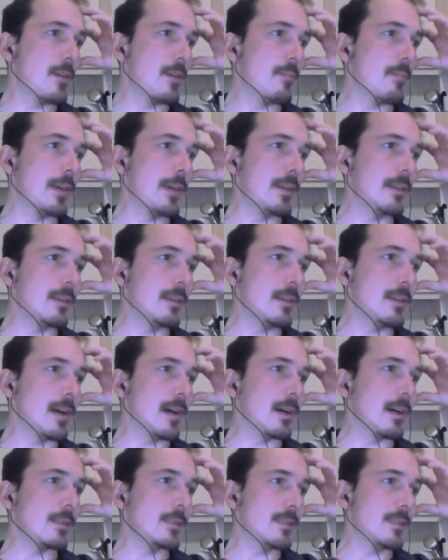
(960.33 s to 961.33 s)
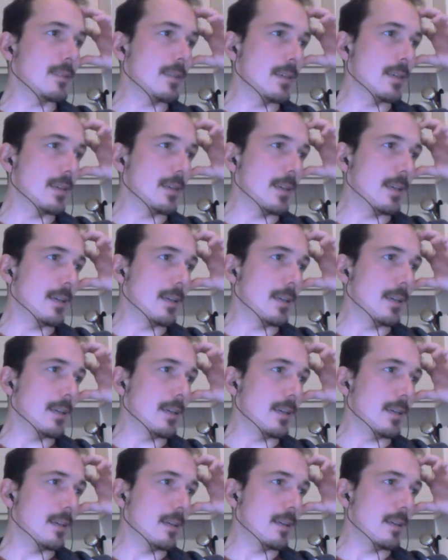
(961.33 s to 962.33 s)
Mikkel asked,
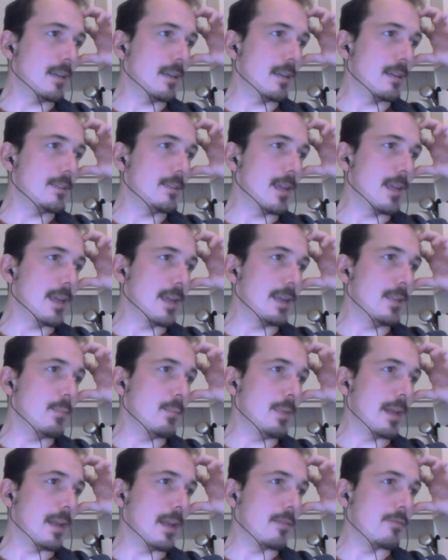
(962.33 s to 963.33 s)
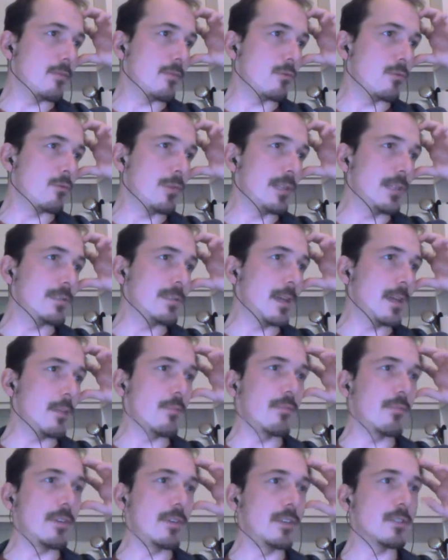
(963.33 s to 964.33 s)
is there any plan for real-time
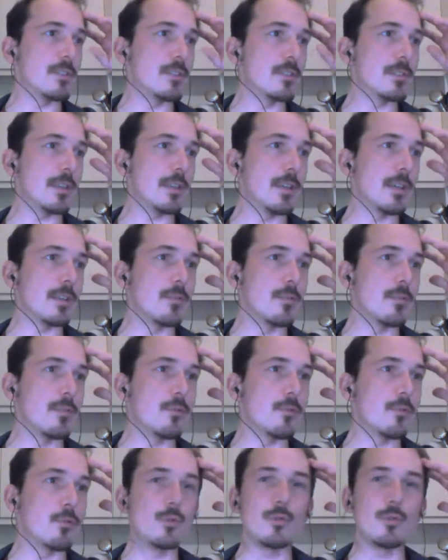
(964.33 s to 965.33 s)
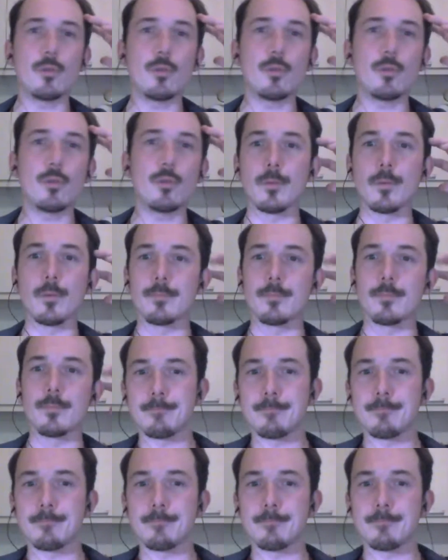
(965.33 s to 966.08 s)
features in Ubuntu Core?